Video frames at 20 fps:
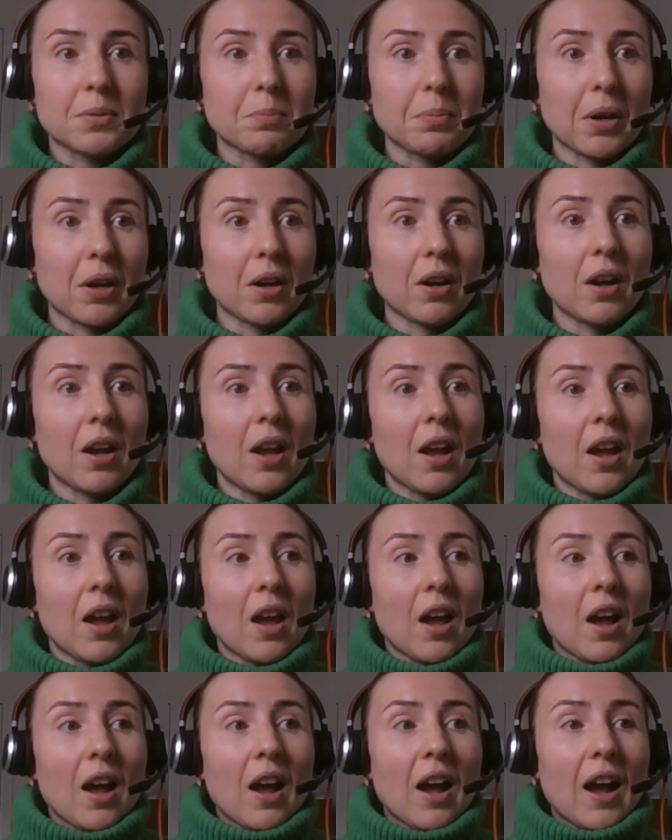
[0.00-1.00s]
but
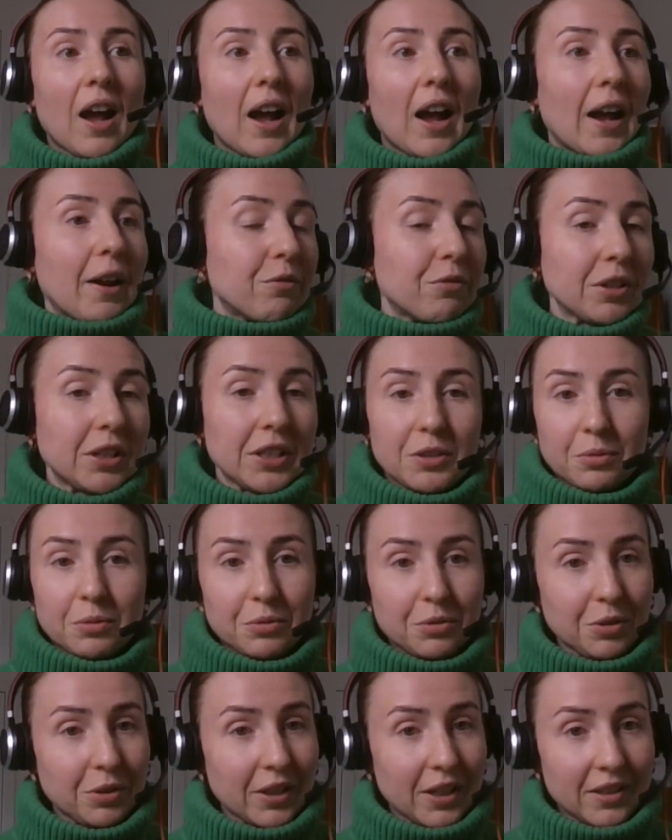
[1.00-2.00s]
I really don't
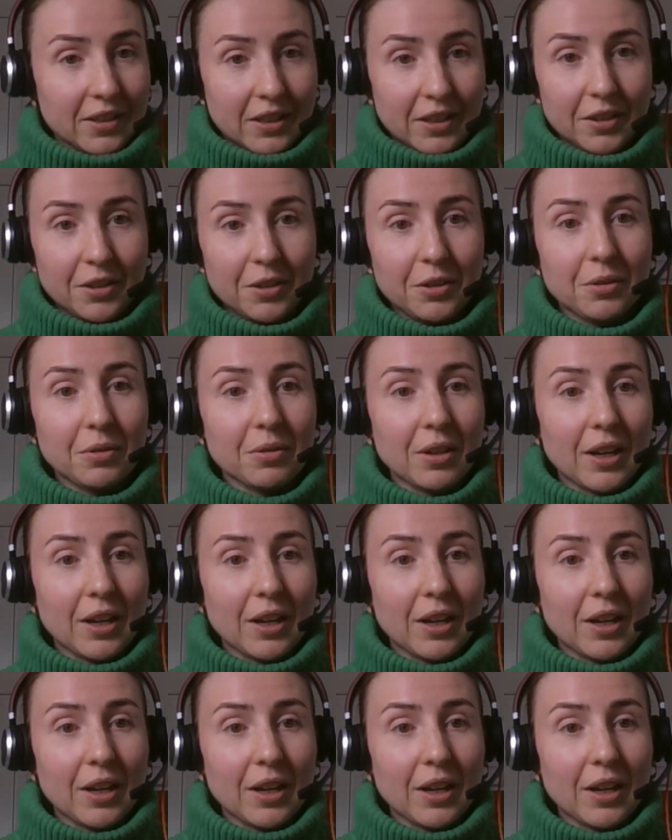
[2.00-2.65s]
do that now.